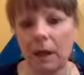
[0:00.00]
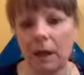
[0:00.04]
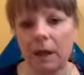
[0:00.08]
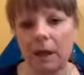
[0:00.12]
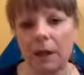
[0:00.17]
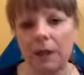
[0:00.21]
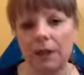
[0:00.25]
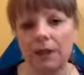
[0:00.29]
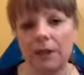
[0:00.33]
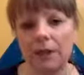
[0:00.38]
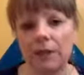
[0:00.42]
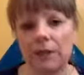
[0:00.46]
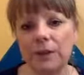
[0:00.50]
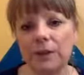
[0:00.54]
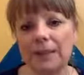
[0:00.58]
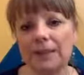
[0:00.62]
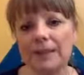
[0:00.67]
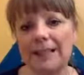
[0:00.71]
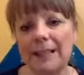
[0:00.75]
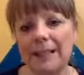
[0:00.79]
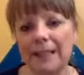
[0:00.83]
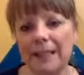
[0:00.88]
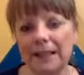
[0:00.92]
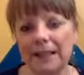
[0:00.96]
So the
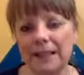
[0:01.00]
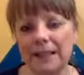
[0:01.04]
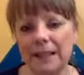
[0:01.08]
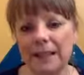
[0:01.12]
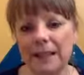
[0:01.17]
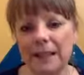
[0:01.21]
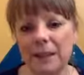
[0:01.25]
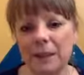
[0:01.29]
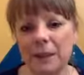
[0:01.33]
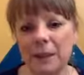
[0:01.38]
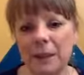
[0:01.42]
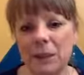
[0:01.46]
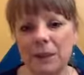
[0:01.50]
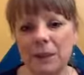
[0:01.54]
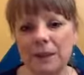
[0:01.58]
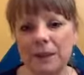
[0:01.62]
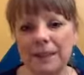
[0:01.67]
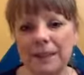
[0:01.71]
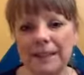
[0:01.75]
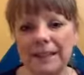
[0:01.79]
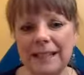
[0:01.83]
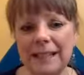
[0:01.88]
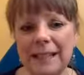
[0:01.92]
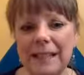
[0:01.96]
next thing I want to
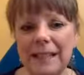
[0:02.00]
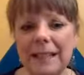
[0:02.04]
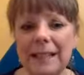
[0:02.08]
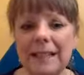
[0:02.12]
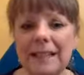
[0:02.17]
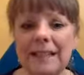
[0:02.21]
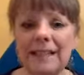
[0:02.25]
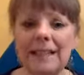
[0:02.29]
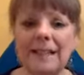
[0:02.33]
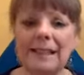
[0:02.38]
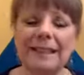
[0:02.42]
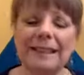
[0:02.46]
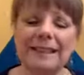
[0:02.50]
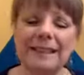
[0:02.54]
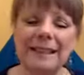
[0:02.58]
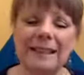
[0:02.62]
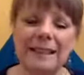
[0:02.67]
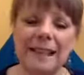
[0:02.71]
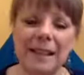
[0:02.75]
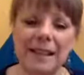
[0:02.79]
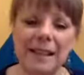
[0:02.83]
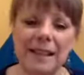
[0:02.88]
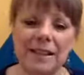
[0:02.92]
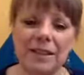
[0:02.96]
say is the
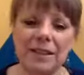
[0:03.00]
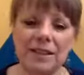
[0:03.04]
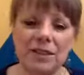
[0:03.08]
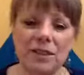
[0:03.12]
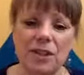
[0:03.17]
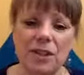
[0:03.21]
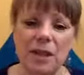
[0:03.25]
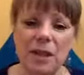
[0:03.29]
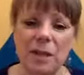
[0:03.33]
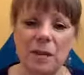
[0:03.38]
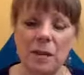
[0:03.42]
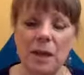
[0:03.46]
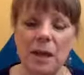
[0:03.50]
second tip